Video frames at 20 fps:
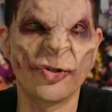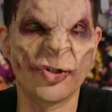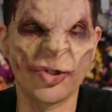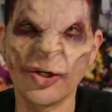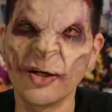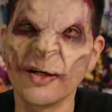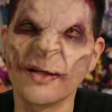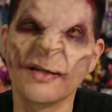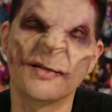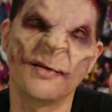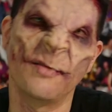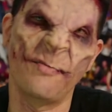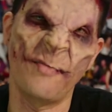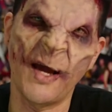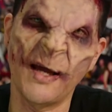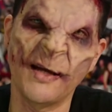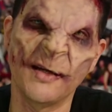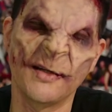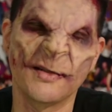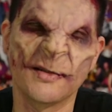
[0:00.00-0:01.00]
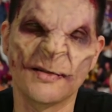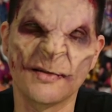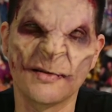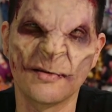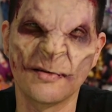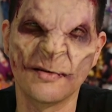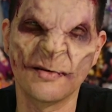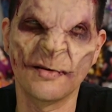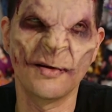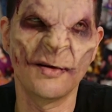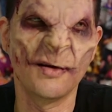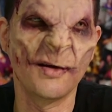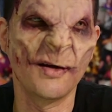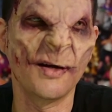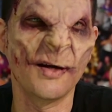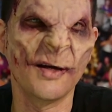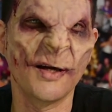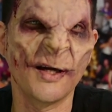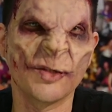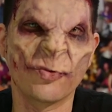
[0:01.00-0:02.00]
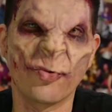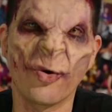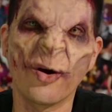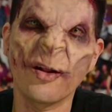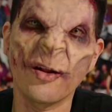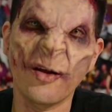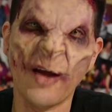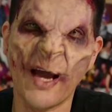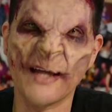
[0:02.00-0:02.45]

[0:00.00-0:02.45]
journey into madness, as well